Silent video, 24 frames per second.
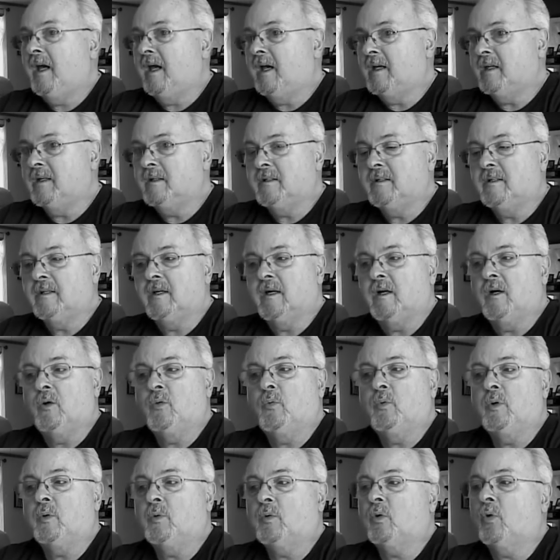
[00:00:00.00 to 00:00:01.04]
and uh,
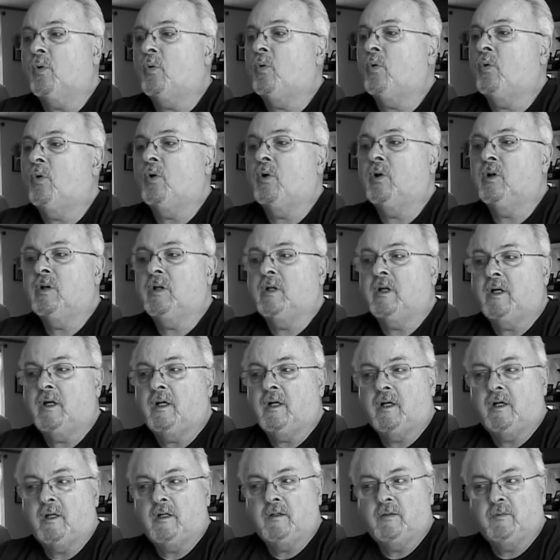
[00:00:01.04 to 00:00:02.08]
we were all,
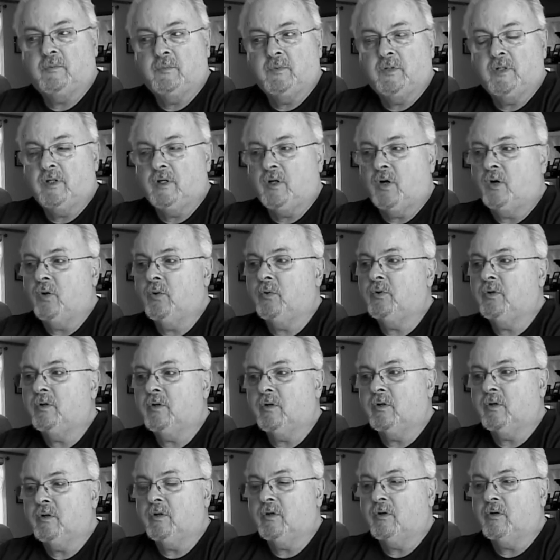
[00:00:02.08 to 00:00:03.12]
uh, you know,
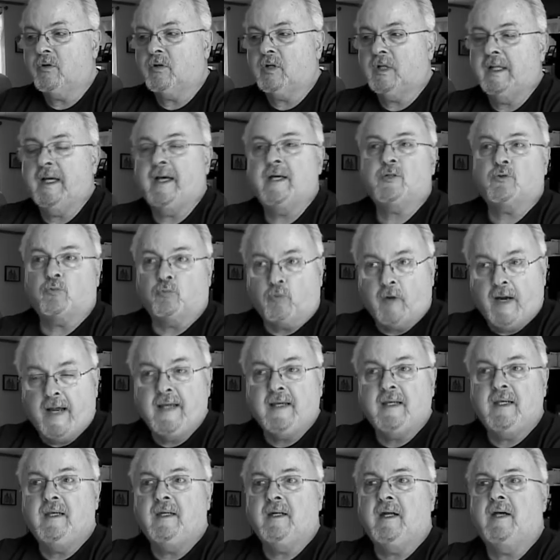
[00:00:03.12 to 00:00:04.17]
your, your class
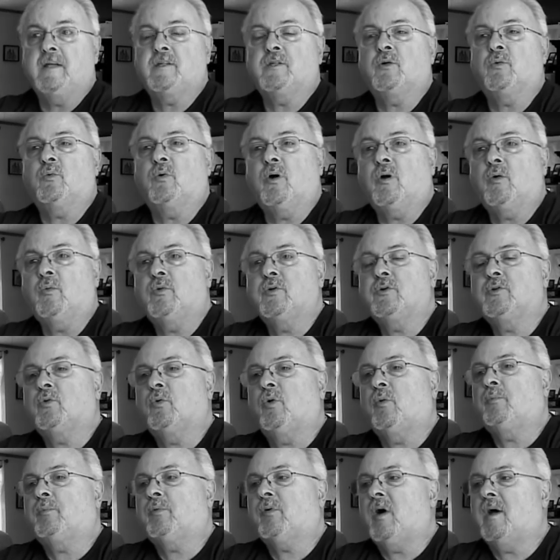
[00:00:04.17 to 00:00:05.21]
ranking, as it were, was
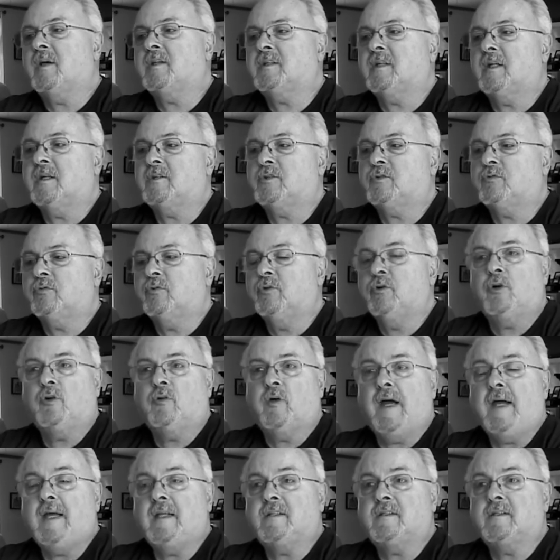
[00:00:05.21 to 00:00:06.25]
all processed through your
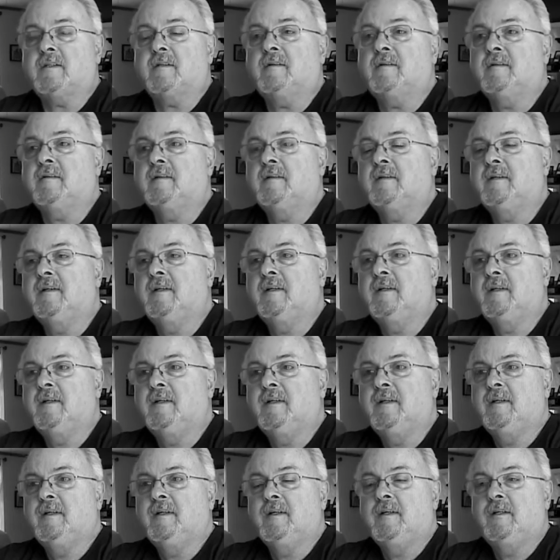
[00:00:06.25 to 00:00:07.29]
grades.
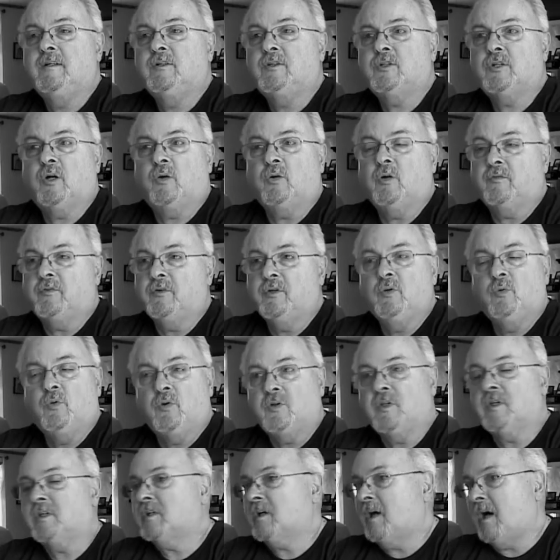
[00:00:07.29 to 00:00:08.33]
Mm. So if you
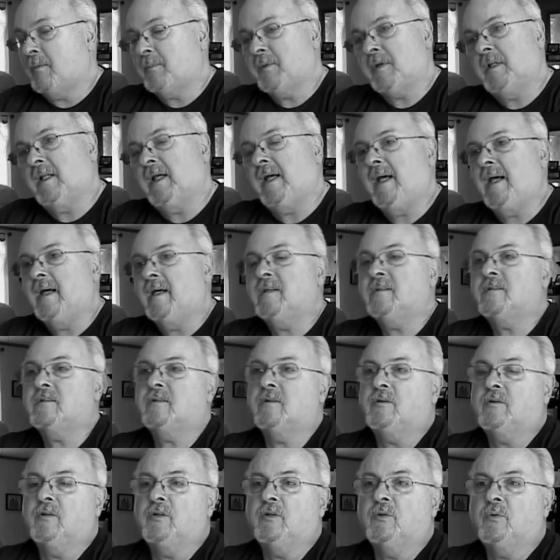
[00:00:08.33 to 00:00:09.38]
were the top
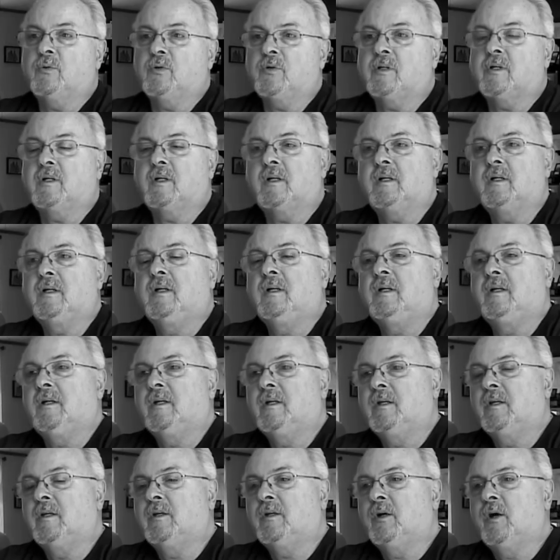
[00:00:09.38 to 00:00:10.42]
class, or you were the,
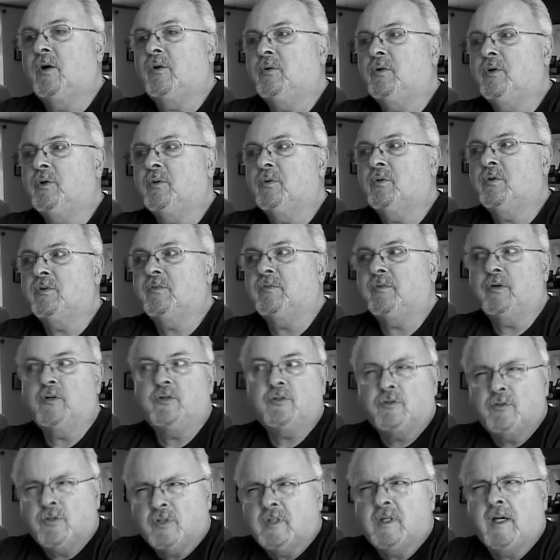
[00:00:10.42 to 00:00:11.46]
you know, you were the
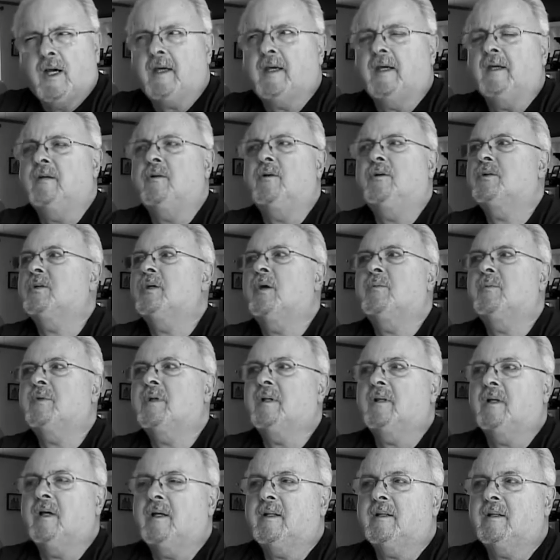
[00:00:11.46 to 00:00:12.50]
first or second or
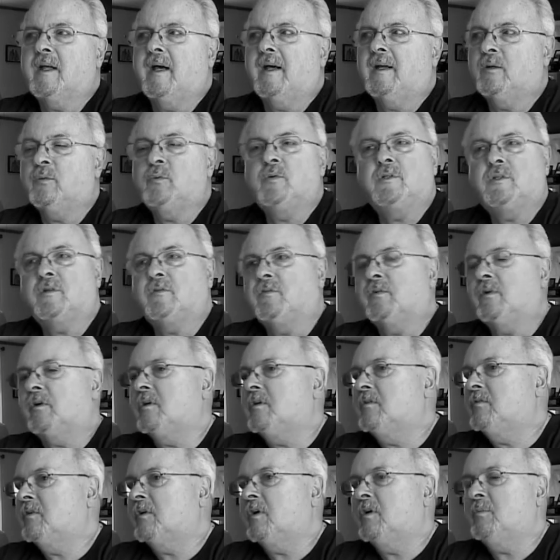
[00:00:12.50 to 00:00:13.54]
something like that, it's a
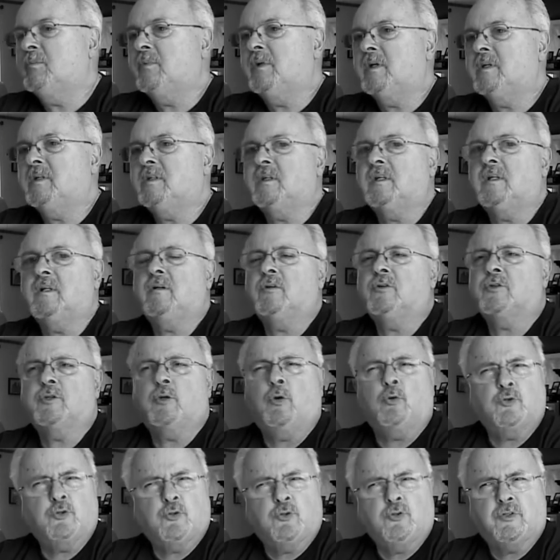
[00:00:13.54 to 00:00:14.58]
very, very big deal.
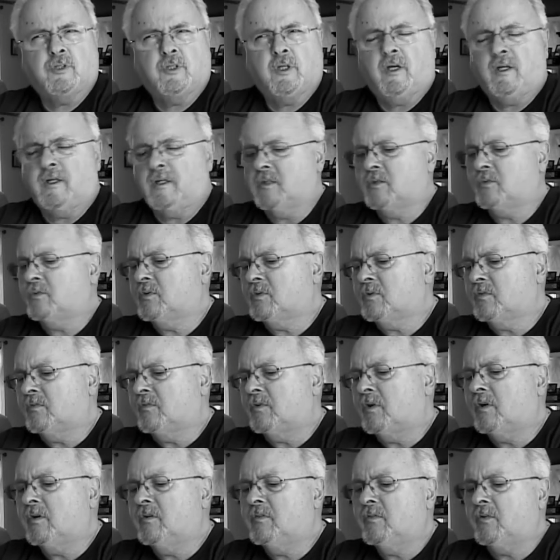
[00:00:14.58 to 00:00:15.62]
Social studies was
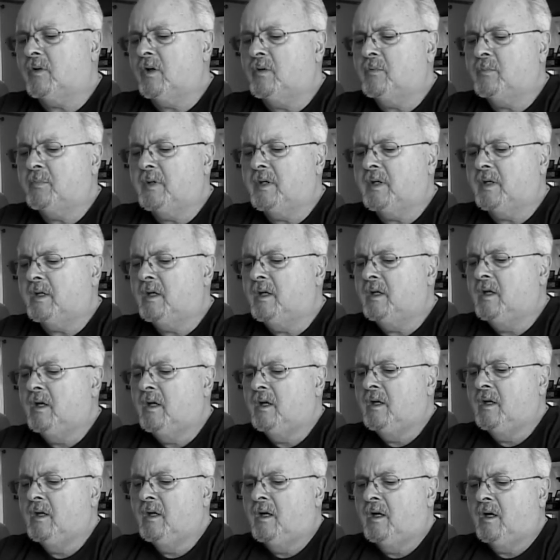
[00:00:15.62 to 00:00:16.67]
very, very big.
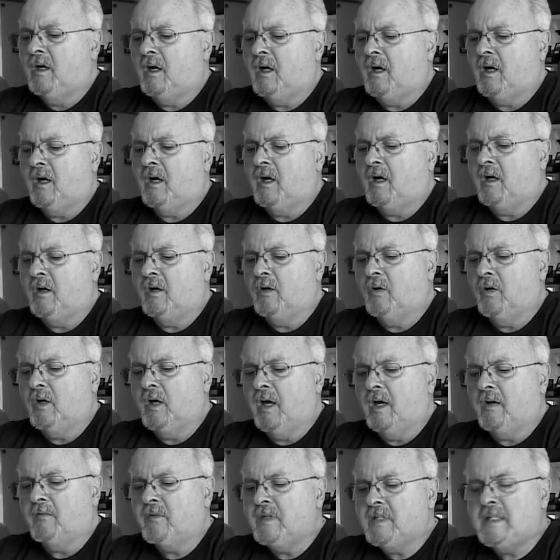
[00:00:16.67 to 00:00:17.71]
Uh,
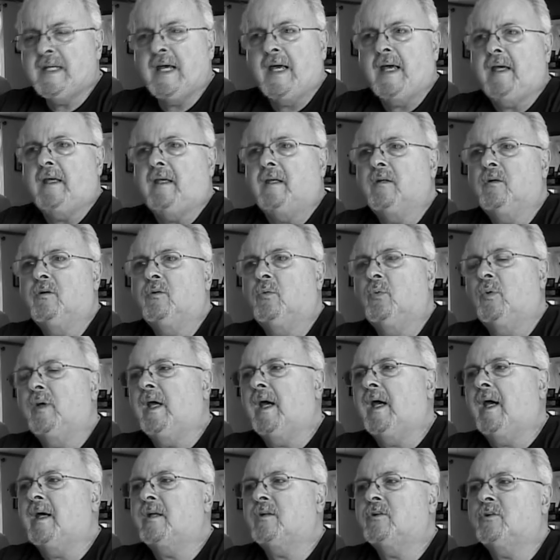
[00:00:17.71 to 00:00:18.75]
every day
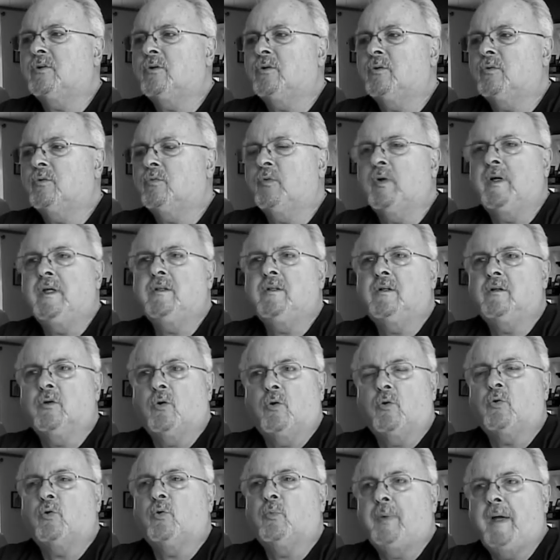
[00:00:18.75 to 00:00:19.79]
we had to read the
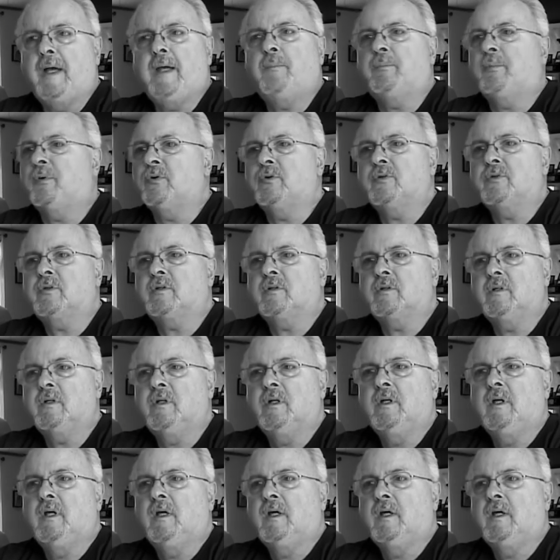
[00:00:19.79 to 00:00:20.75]
local papers